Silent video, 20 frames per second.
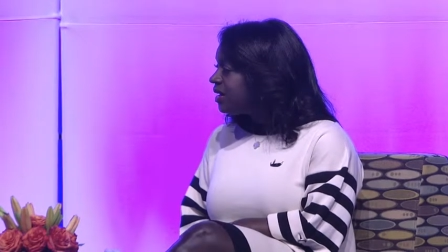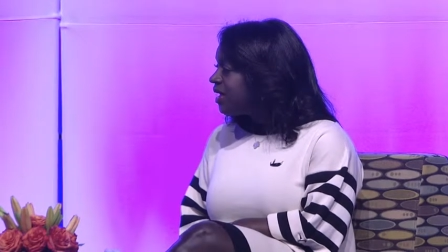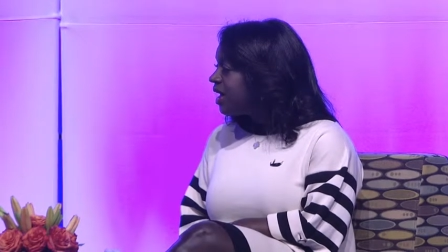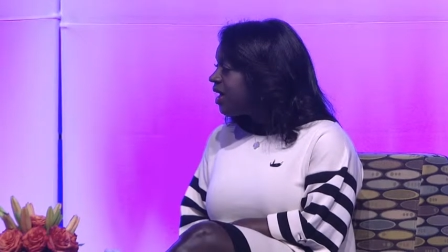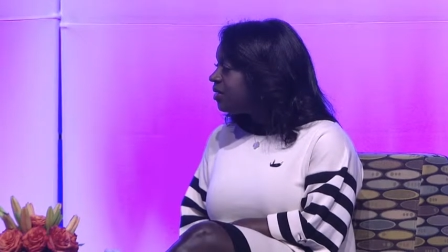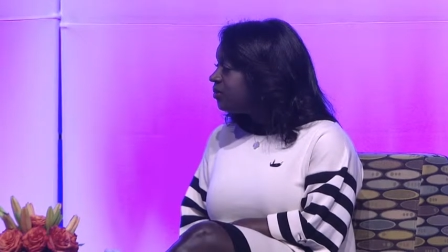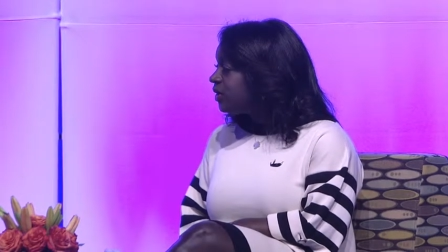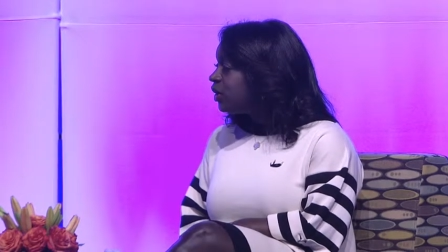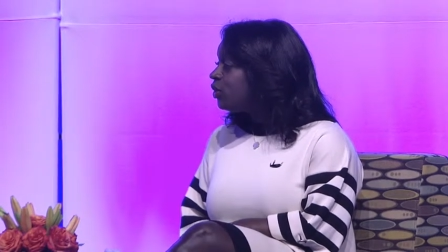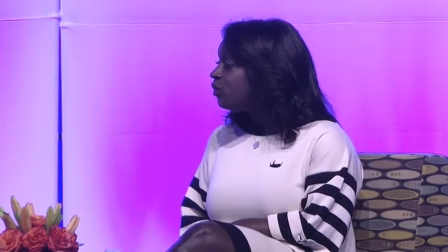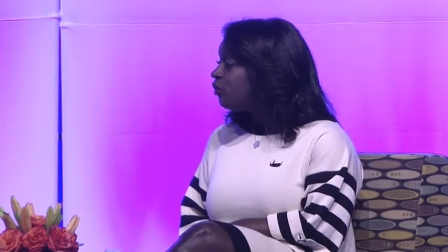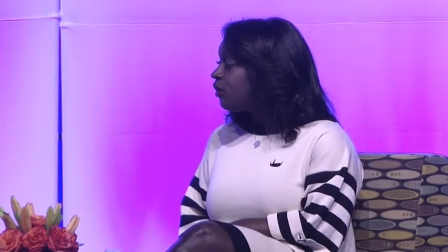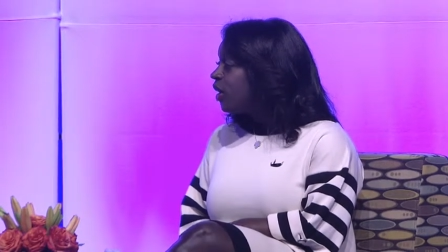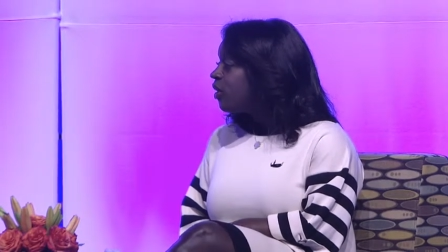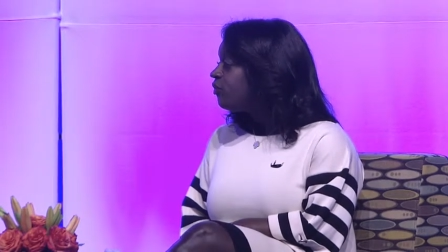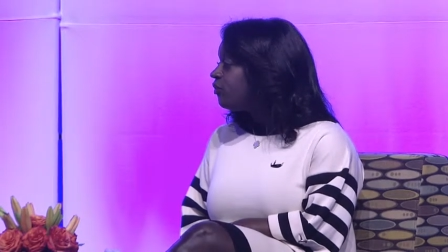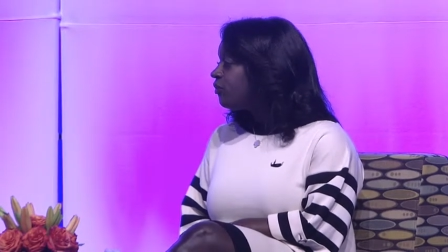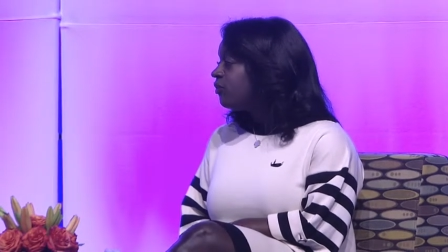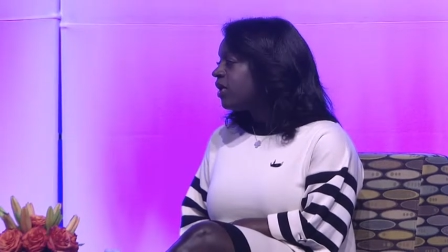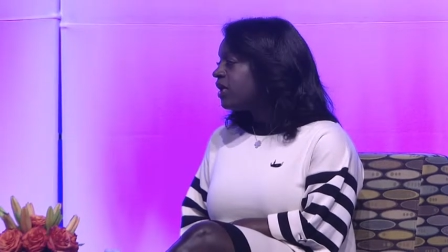um, it grow
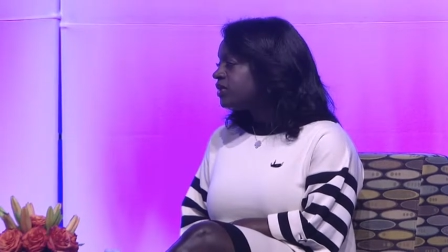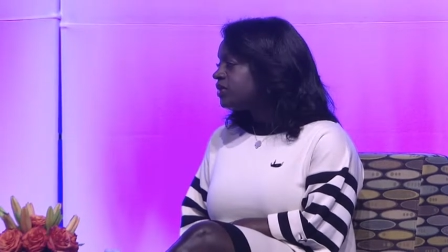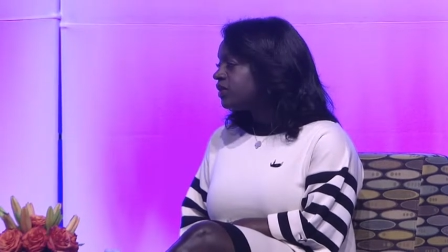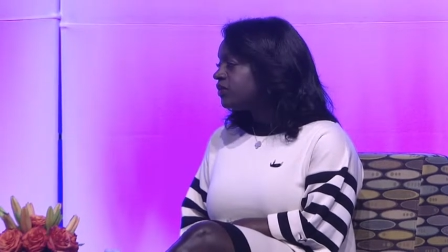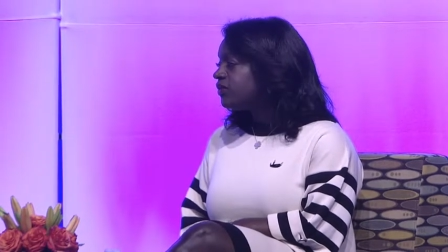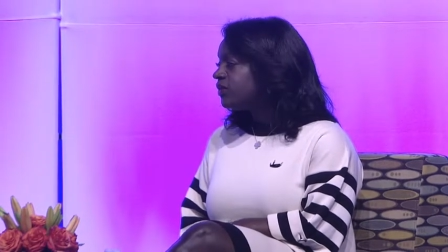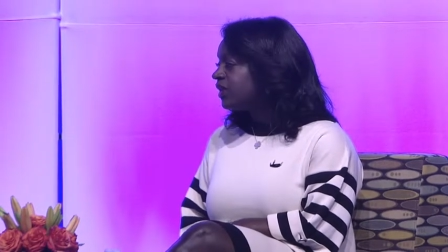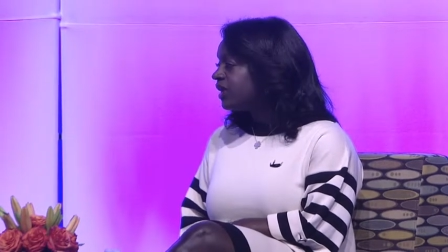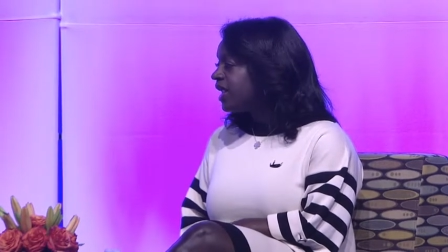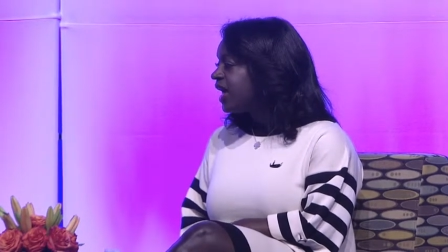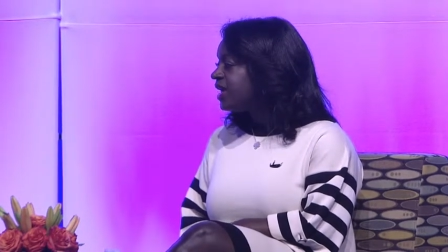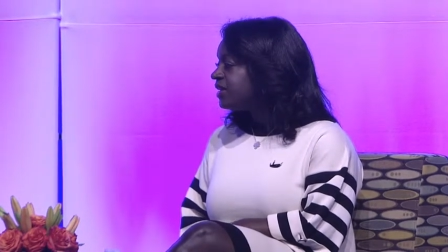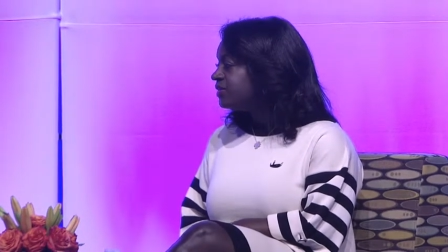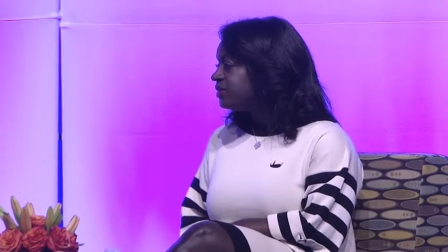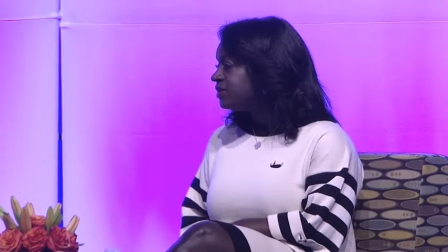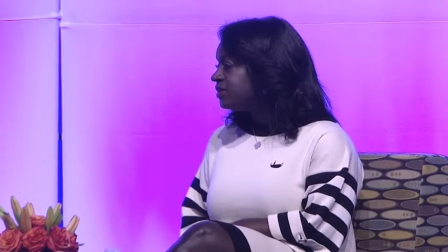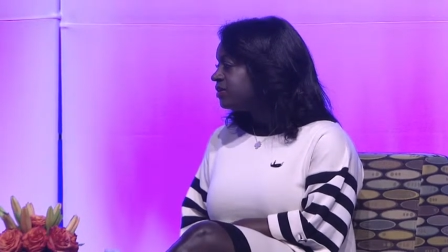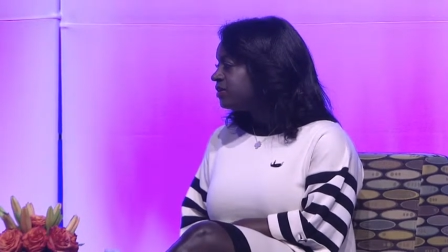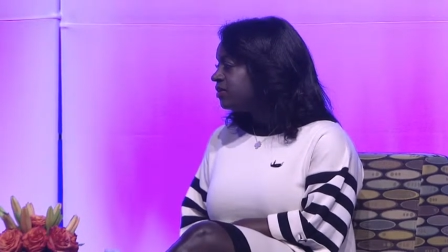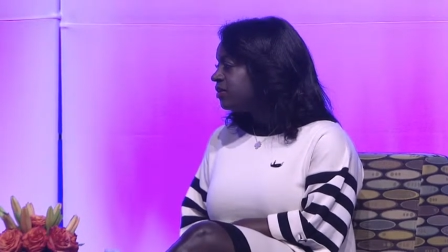for us over the
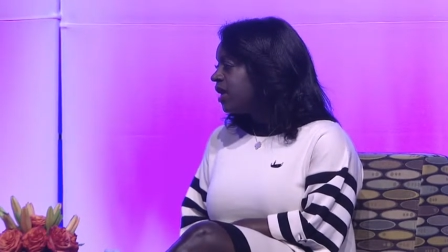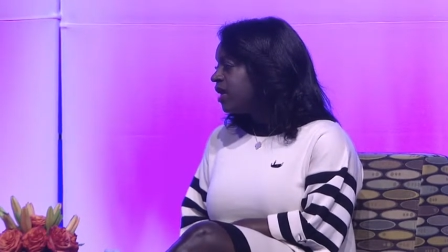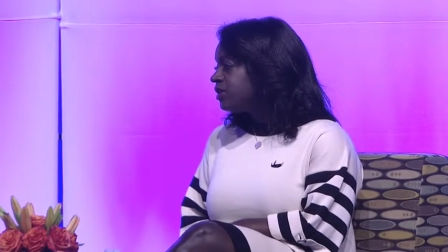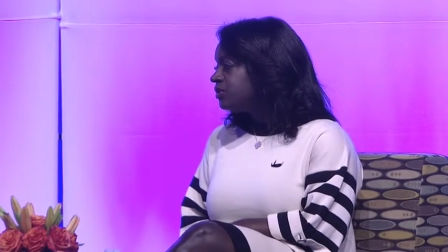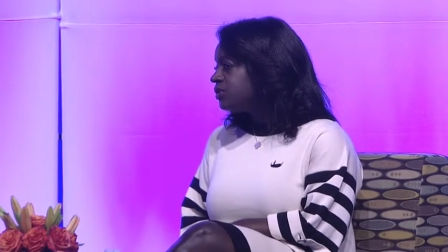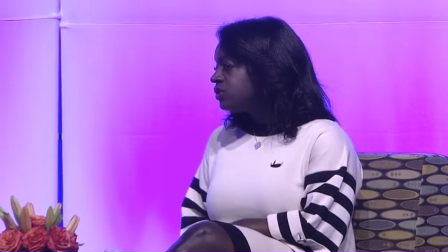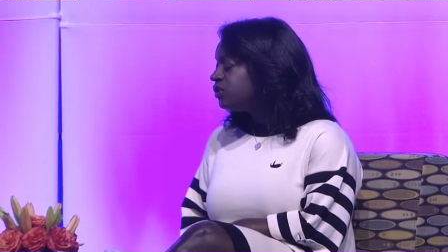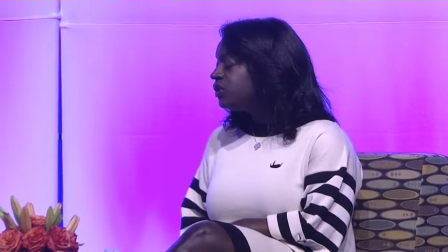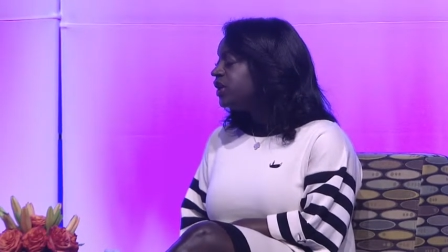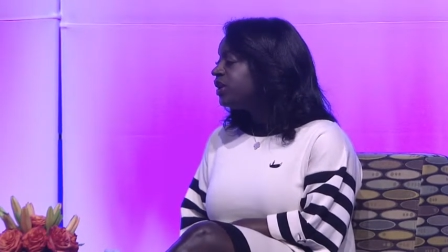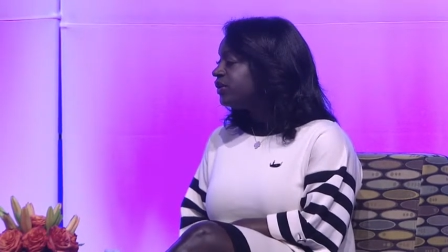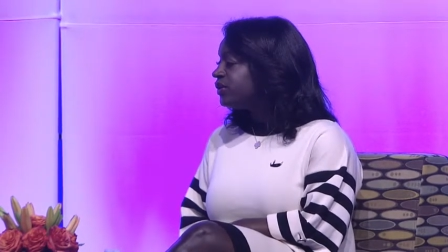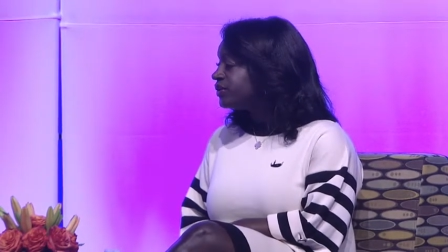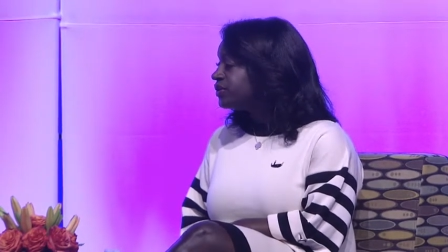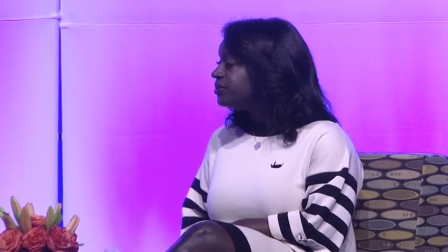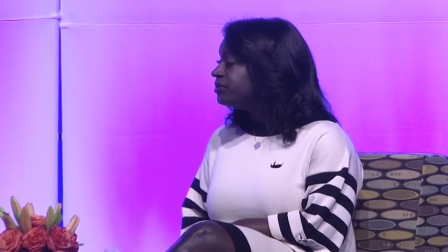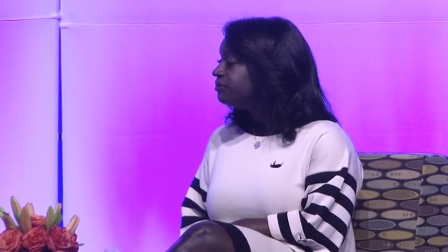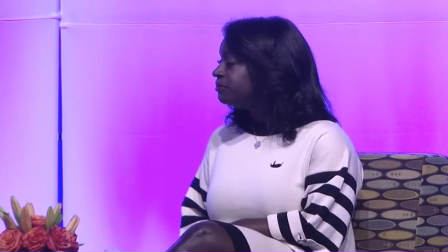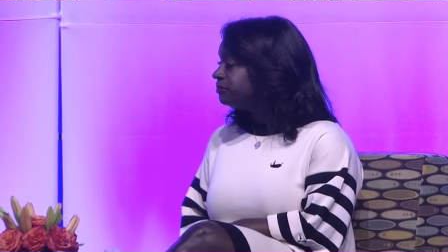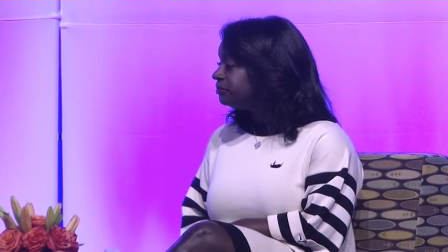last uh, two
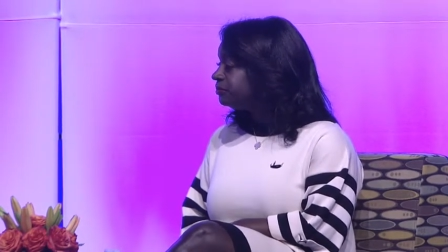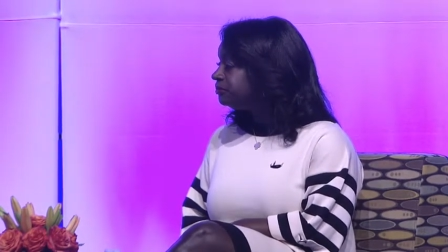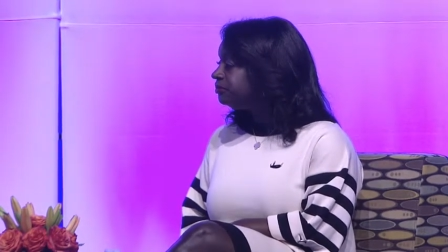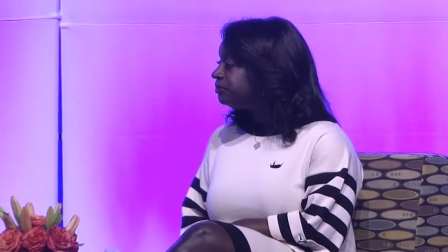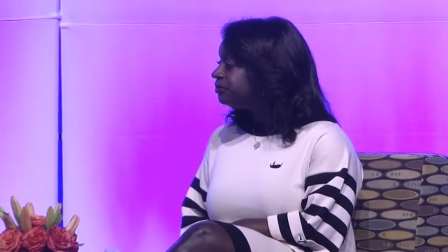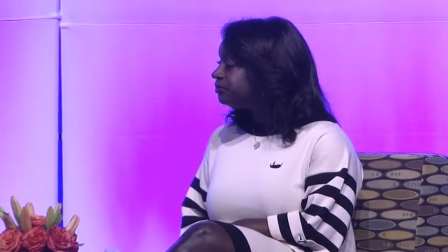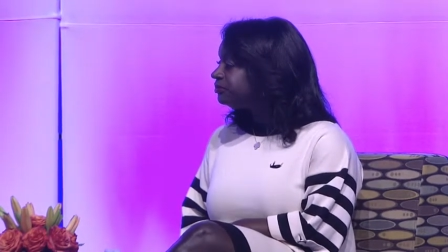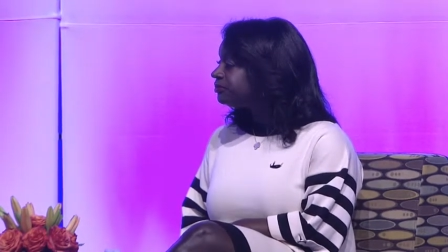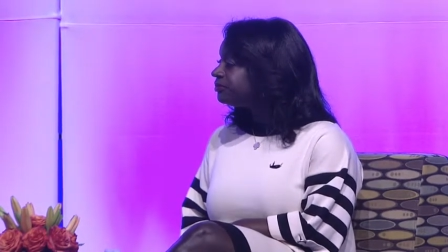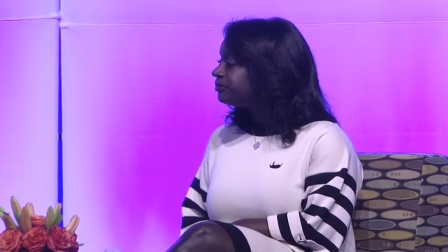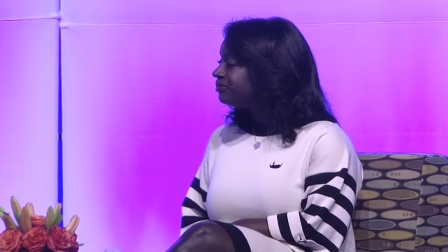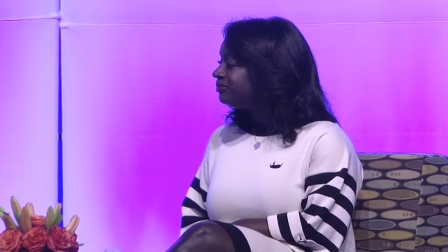years. I can imagine.